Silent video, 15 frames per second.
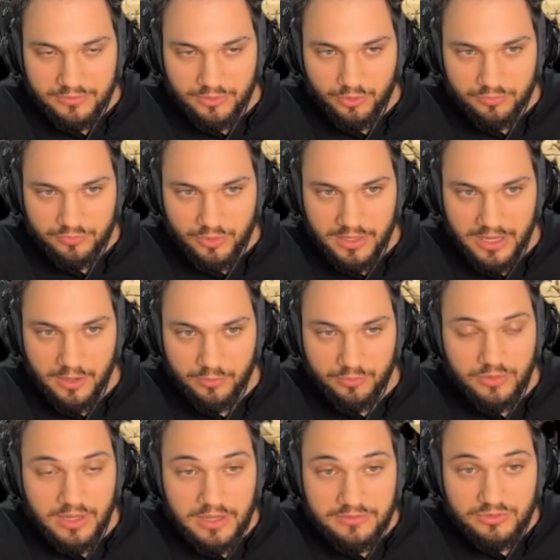So for
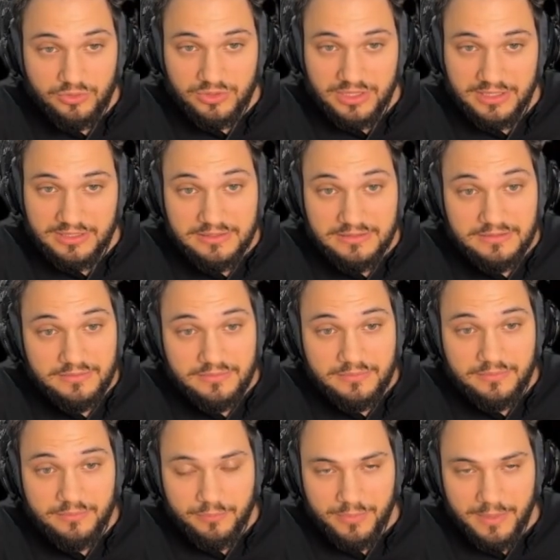now, you have to click
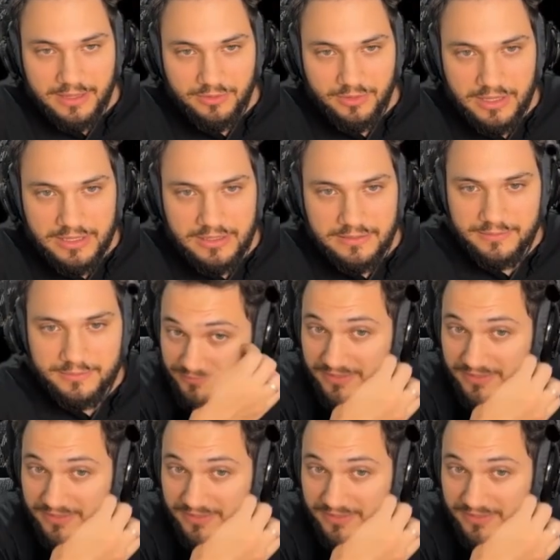manually.